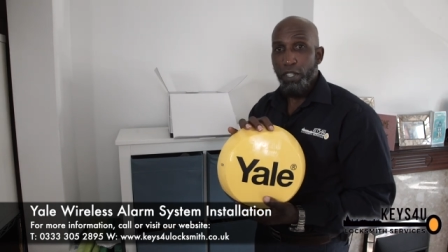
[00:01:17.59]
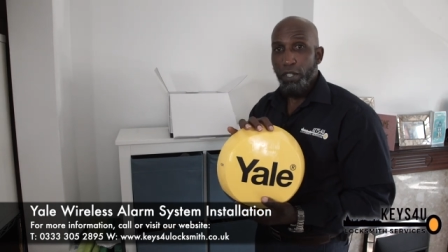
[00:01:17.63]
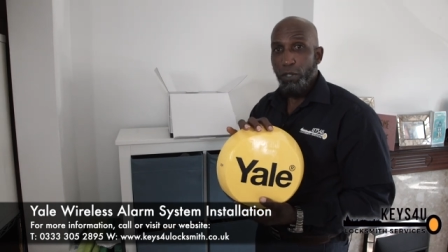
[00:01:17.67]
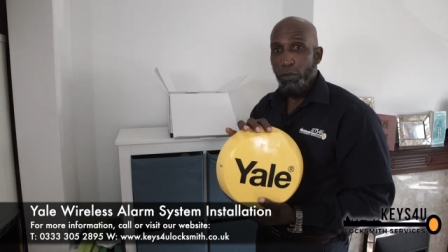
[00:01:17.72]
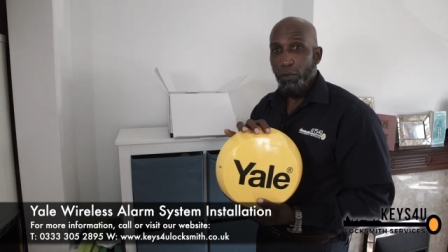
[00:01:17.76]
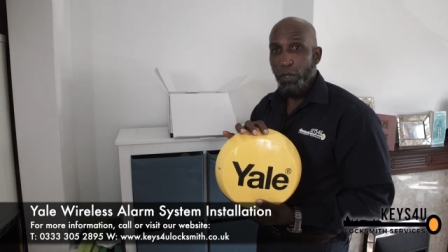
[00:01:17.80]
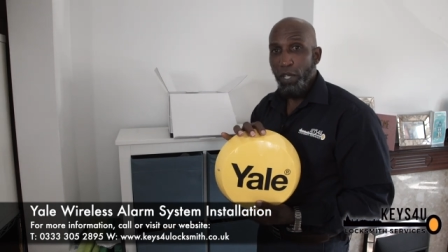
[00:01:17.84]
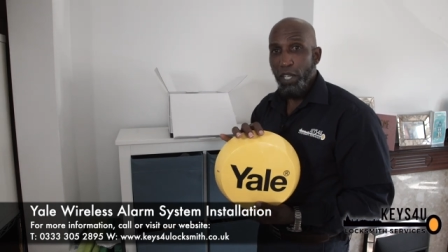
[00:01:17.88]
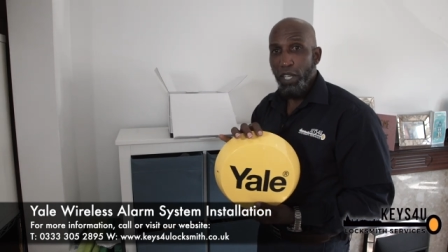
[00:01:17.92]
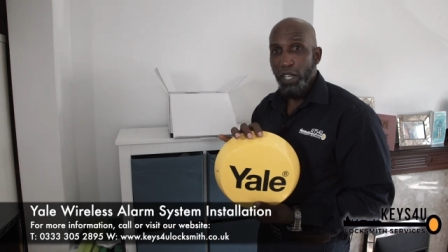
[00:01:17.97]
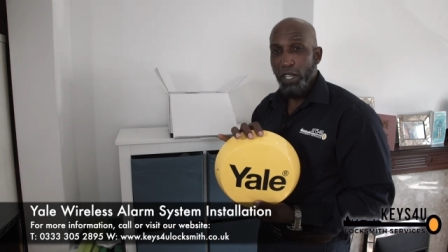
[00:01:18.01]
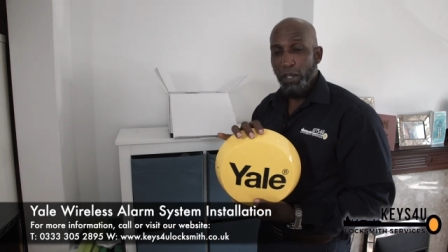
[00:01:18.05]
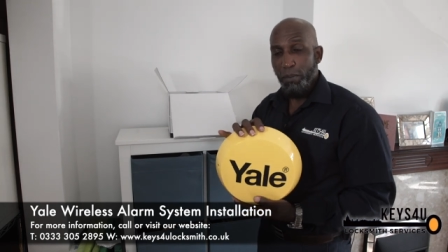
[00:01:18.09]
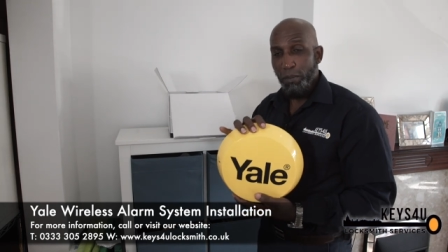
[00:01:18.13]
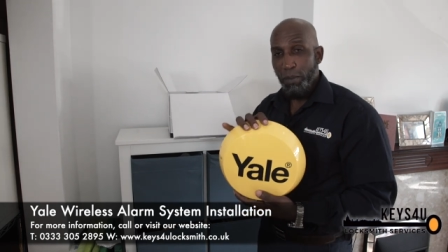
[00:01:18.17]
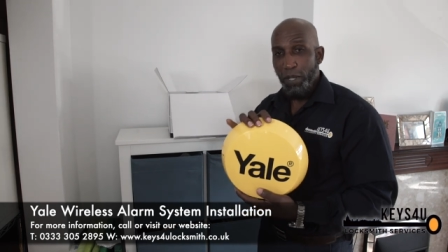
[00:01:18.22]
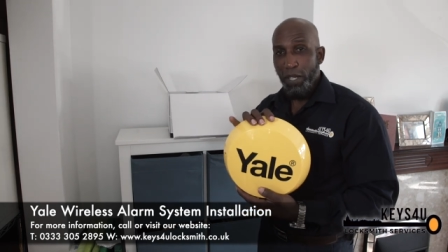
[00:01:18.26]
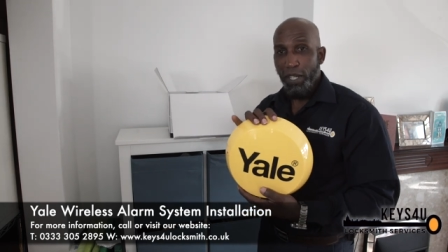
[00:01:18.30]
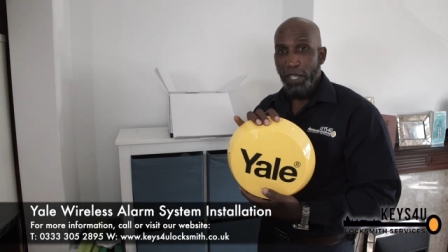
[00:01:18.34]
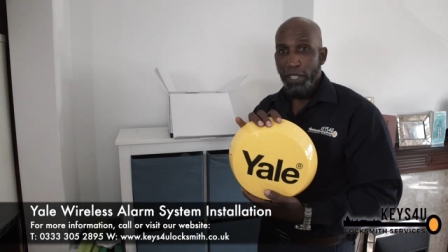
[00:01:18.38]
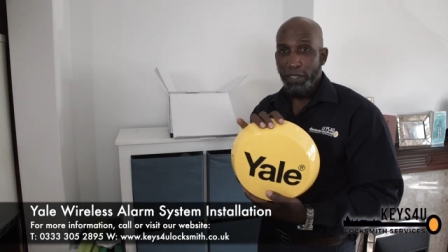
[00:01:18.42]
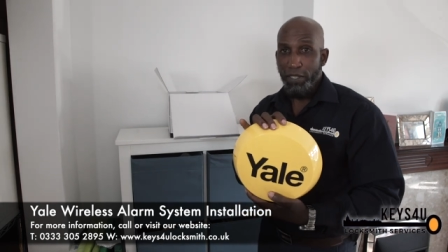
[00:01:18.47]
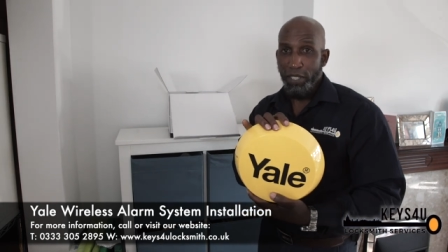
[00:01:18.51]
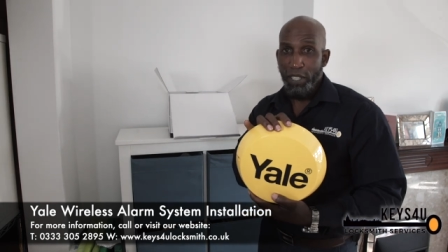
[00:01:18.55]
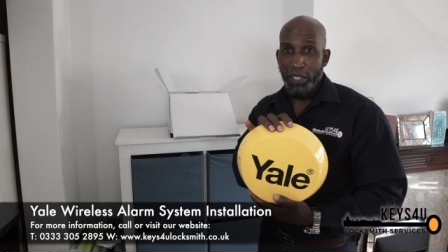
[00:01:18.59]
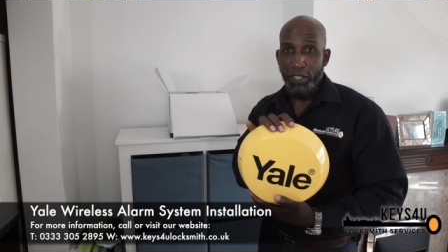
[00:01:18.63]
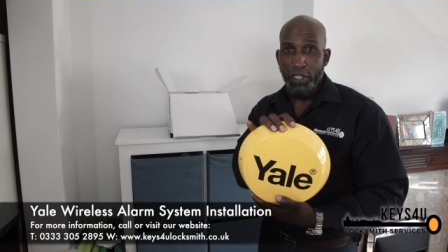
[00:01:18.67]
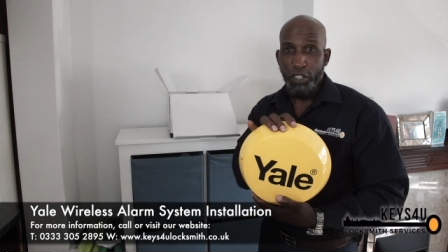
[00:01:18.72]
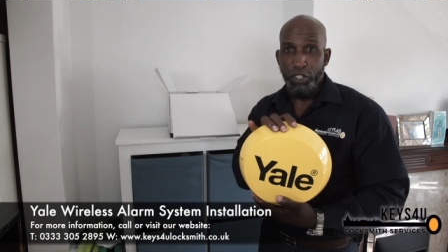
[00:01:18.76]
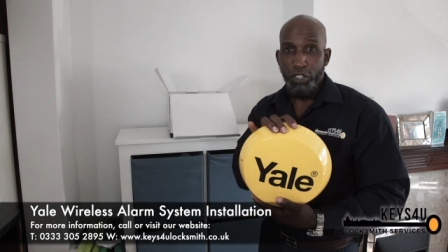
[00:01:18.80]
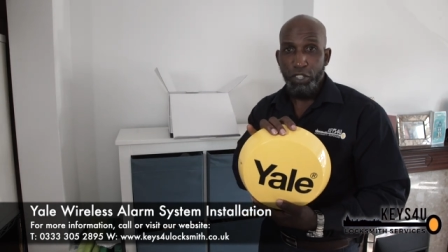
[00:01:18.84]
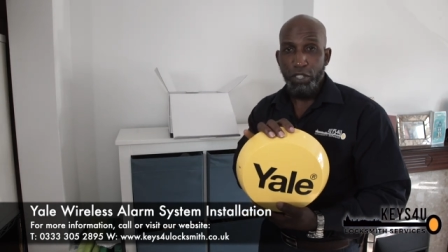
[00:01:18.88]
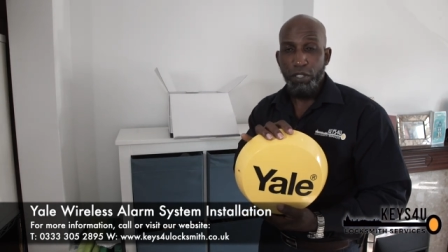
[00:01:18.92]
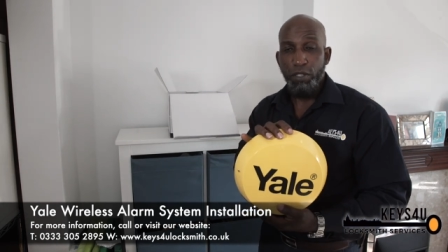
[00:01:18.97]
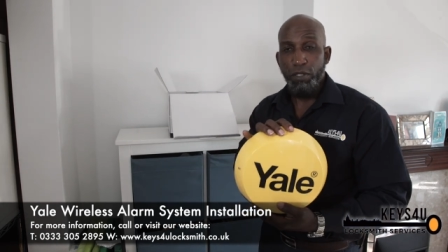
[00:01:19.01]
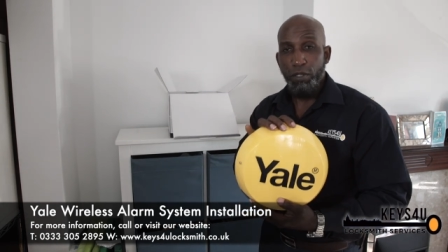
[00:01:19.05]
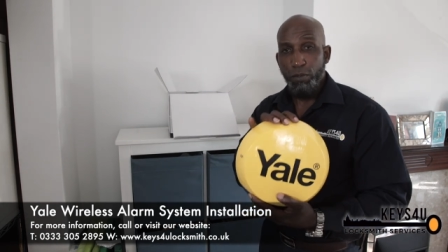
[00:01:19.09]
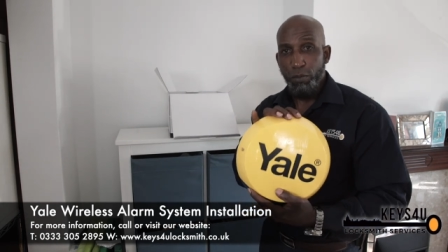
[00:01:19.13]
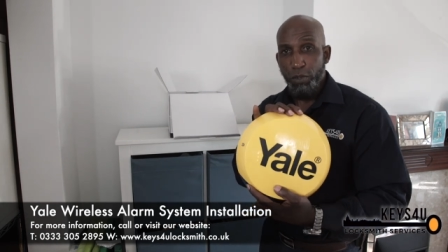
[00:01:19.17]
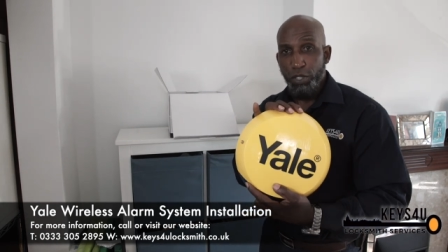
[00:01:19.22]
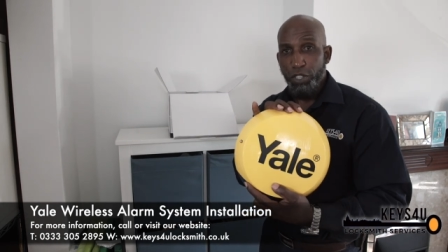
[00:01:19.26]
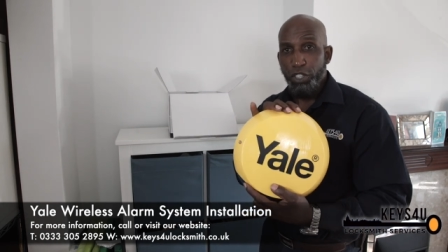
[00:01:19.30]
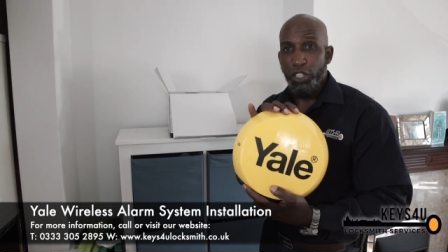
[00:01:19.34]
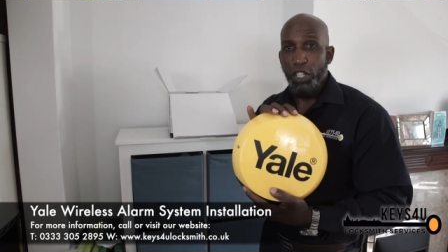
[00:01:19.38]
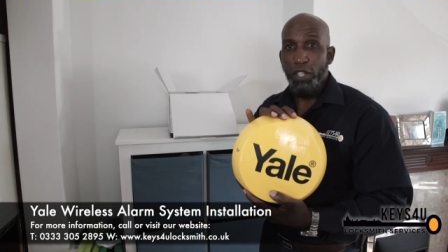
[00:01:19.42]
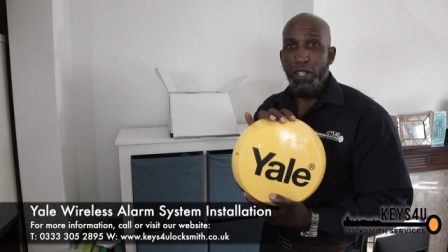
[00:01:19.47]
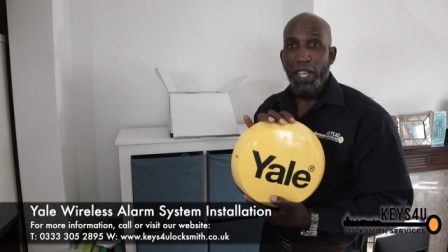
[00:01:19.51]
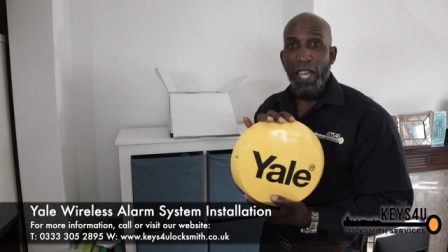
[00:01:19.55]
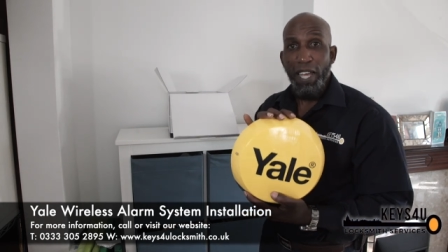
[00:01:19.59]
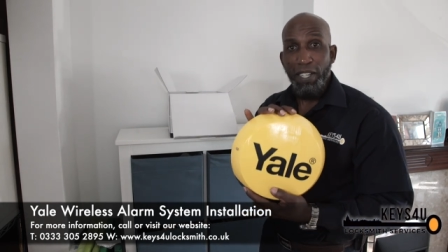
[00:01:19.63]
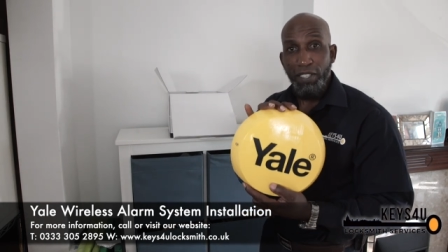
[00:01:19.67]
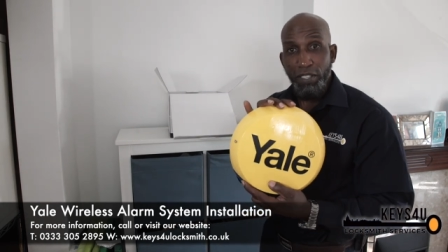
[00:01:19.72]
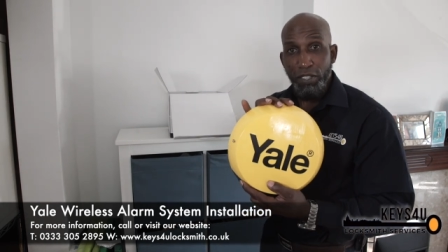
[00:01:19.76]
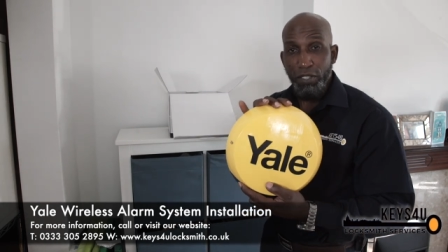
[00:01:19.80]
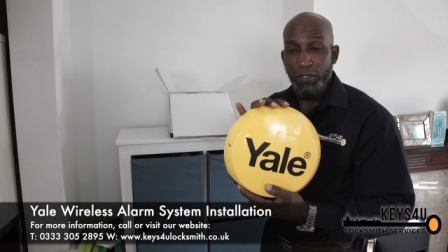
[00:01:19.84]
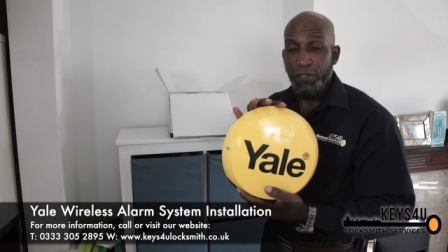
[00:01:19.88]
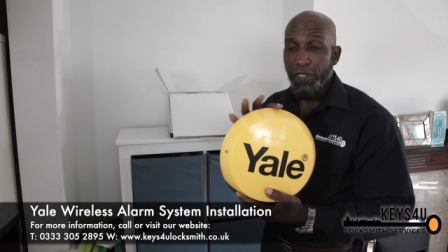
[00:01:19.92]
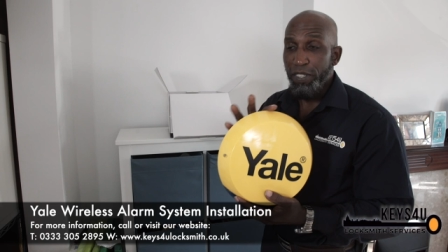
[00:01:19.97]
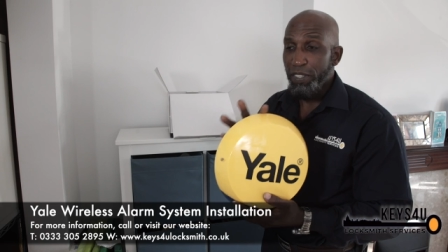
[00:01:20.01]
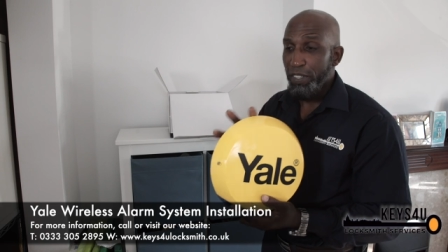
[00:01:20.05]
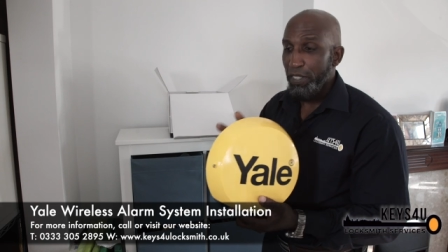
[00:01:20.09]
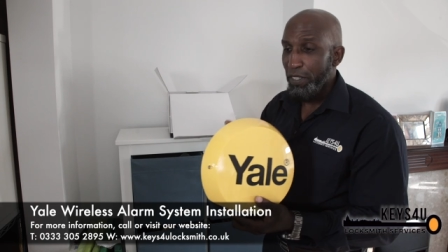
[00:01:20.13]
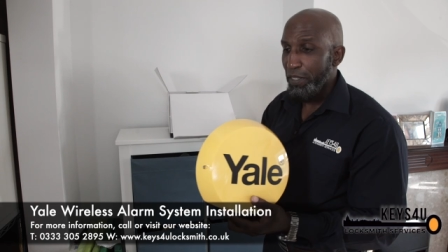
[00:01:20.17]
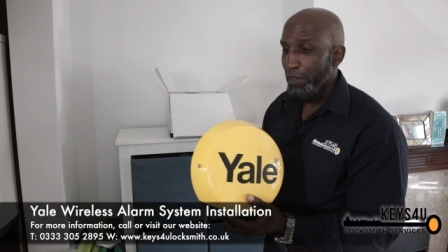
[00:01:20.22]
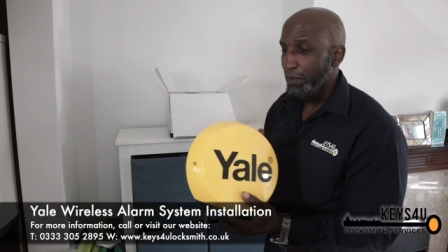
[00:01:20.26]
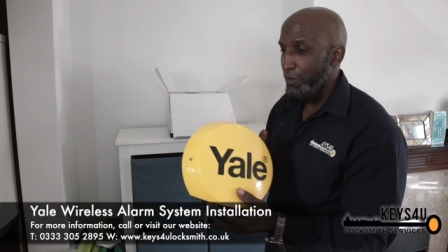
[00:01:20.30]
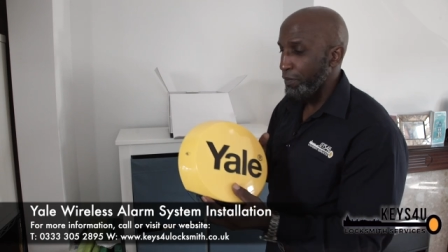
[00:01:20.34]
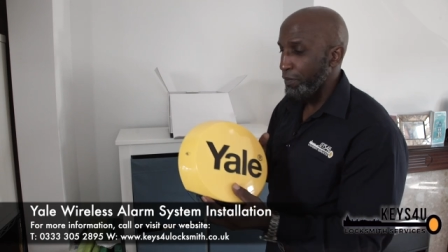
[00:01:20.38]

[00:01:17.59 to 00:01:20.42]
where my technician will show how it is fitted.